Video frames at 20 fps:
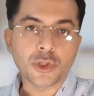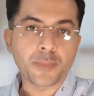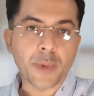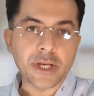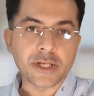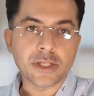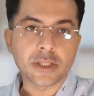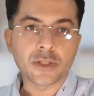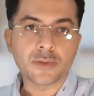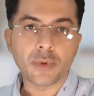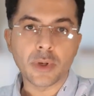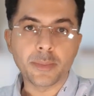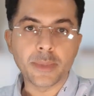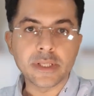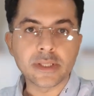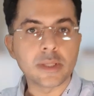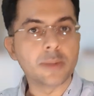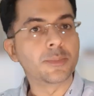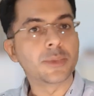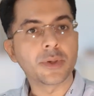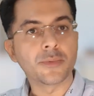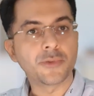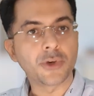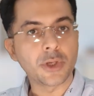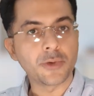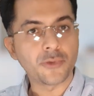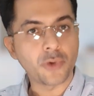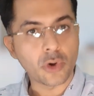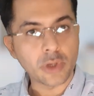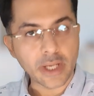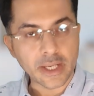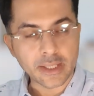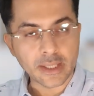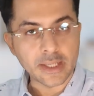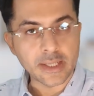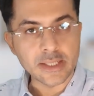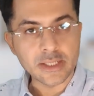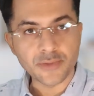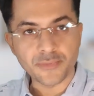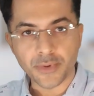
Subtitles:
patients will be symptom-free for at least